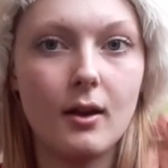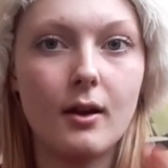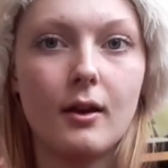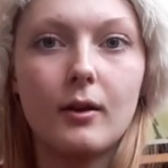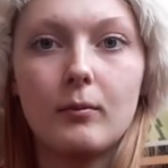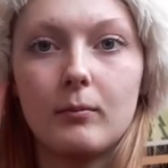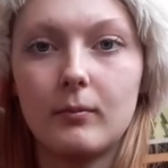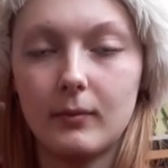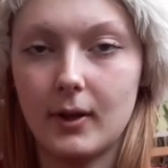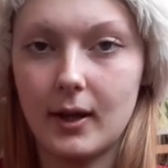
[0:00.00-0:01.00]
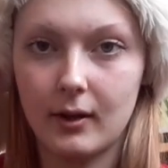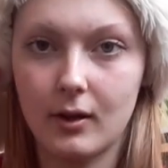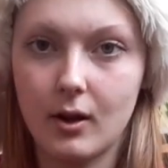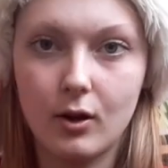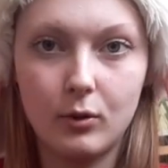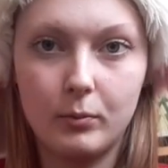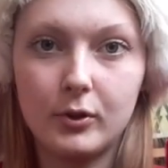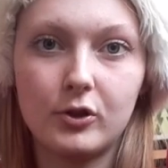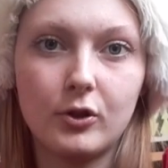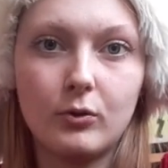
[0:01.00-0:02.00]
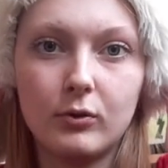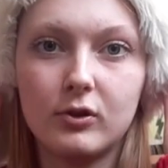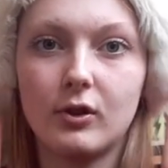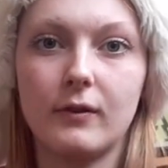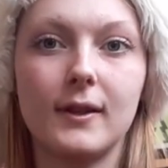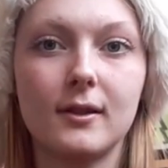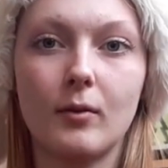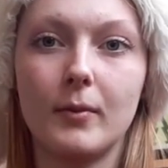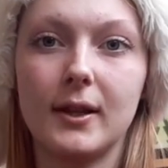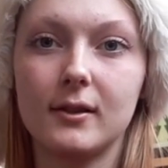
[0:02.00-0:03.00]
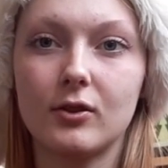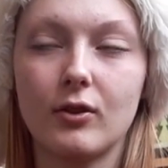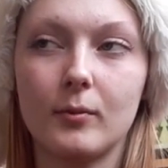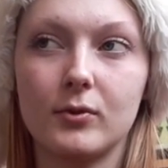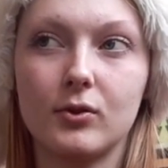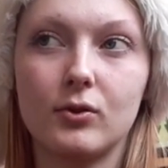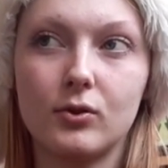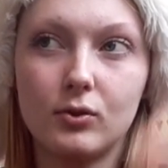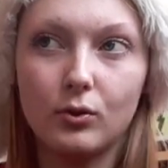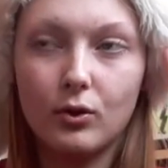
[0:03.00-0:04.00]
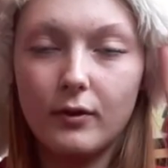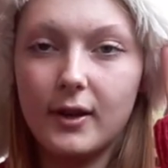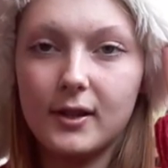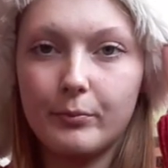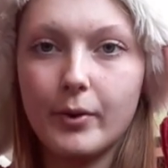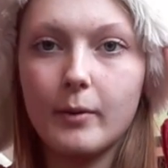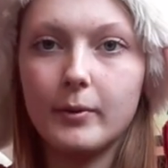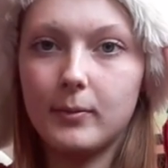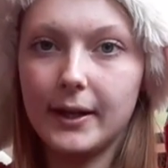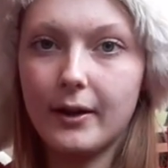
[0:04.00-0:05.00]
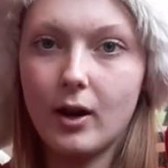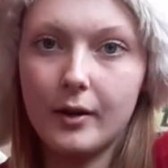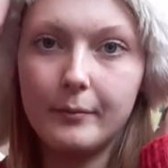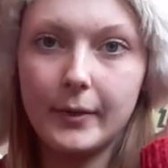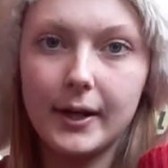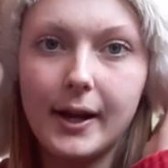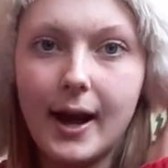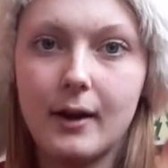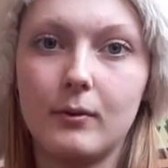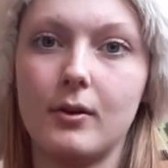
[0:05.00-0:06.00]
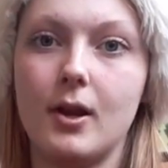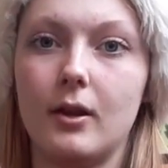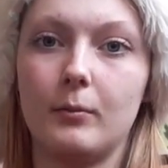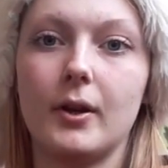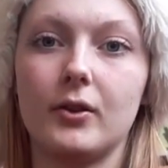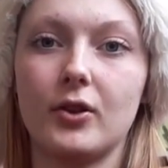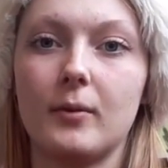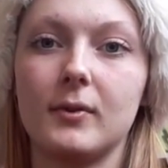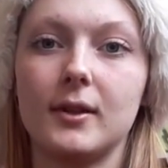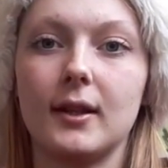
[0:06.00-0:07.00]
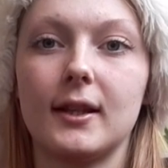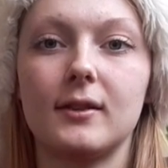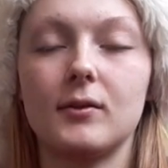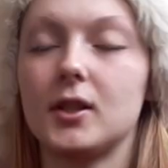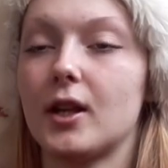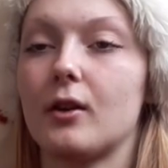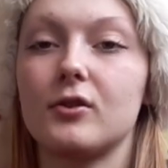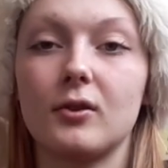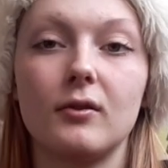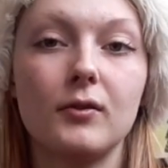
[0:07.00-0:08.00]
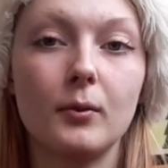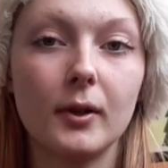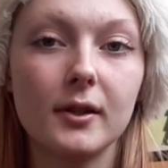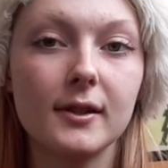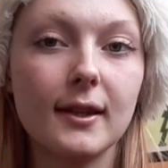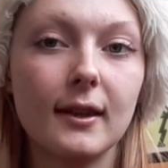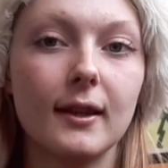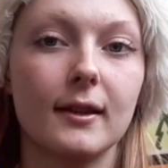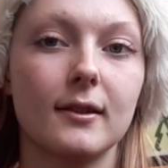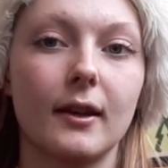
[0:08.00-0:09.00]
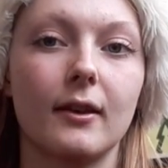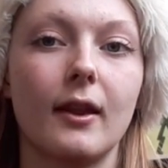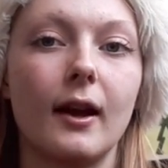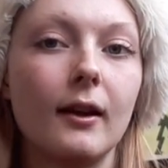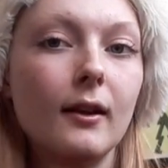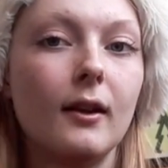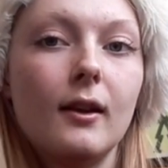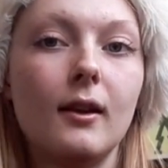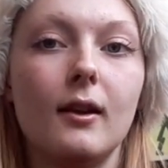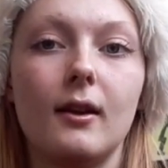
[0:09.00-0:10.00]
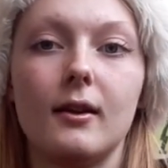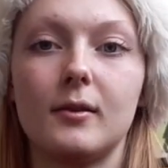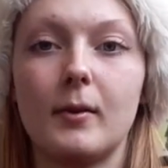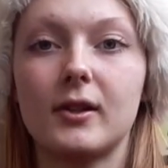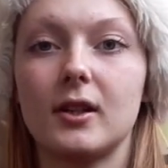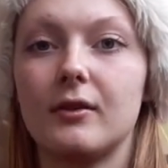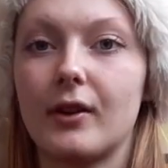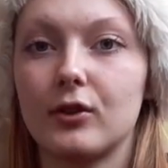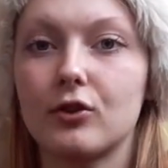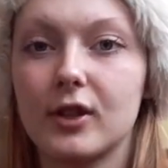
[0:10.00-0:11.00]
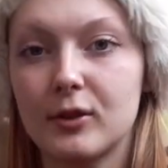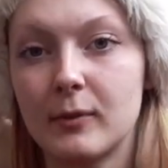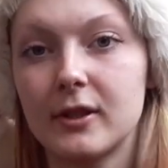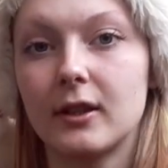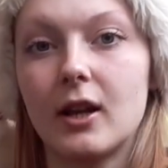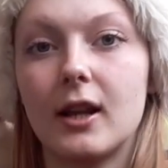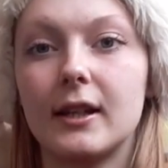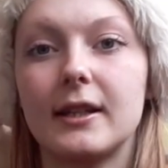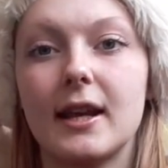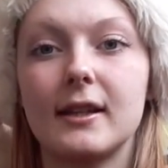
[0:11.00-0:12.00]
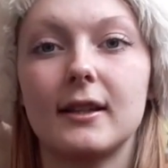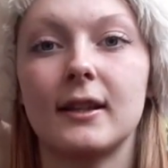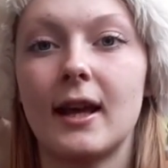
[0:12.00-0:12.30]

And I got a whole bunch of cool stuff. It's on my Instagram story. It's probably gone by now, by the time you've seen this video. So if you want to see things like that, especially around Christmas and the holidays and